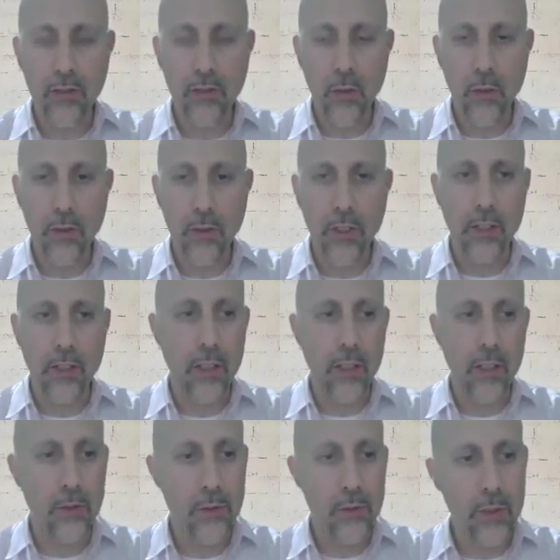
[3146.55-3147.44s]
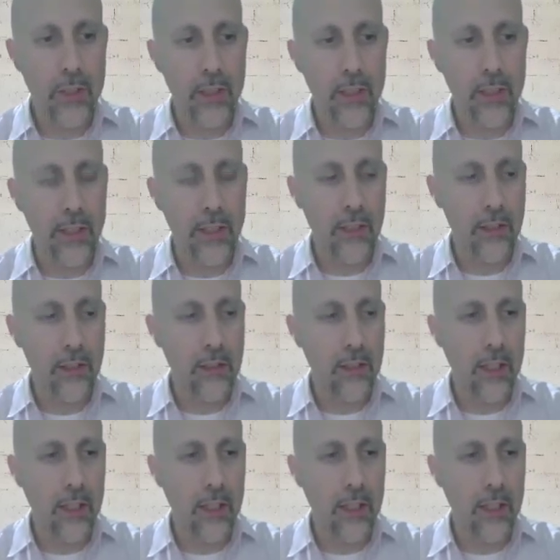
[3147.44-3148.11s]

no one there that was really leading